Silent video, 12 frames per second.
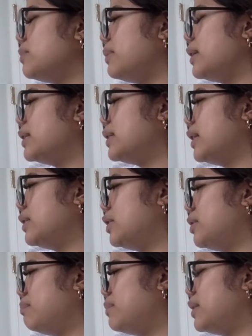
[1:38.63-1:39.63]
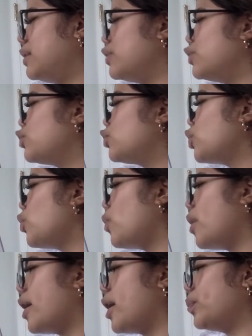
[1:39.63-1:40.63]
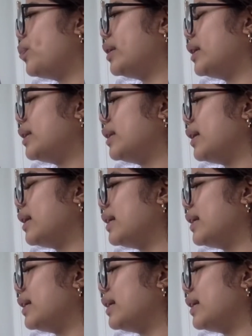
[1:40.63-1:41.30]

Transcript: pay attention, but it is so hard when an